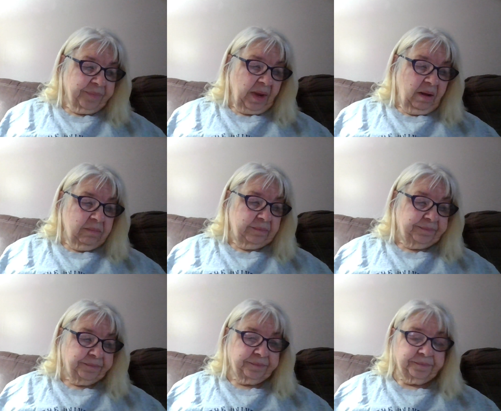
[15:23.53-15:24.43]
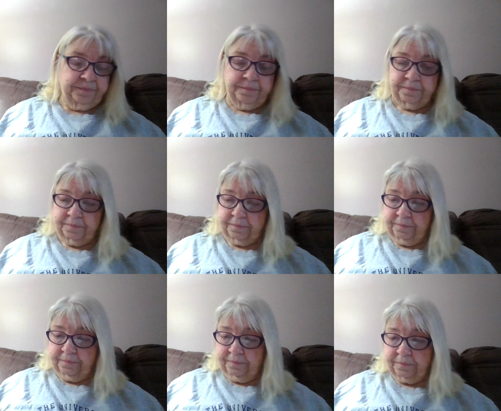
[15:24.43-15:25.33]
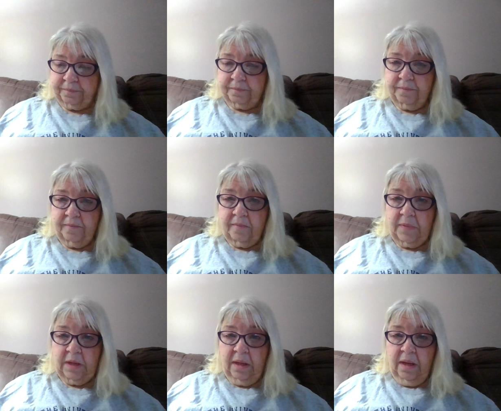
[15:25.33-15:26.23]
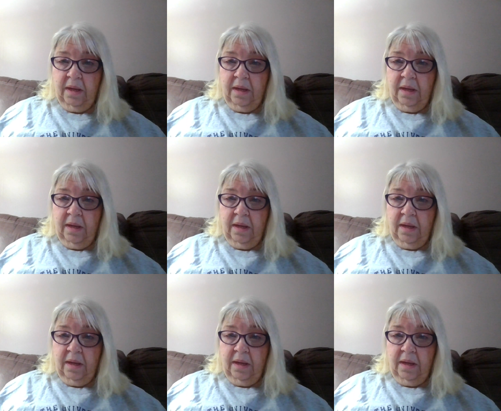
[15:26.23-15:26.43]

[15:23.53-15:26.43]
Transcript: No one is speaking in this clip.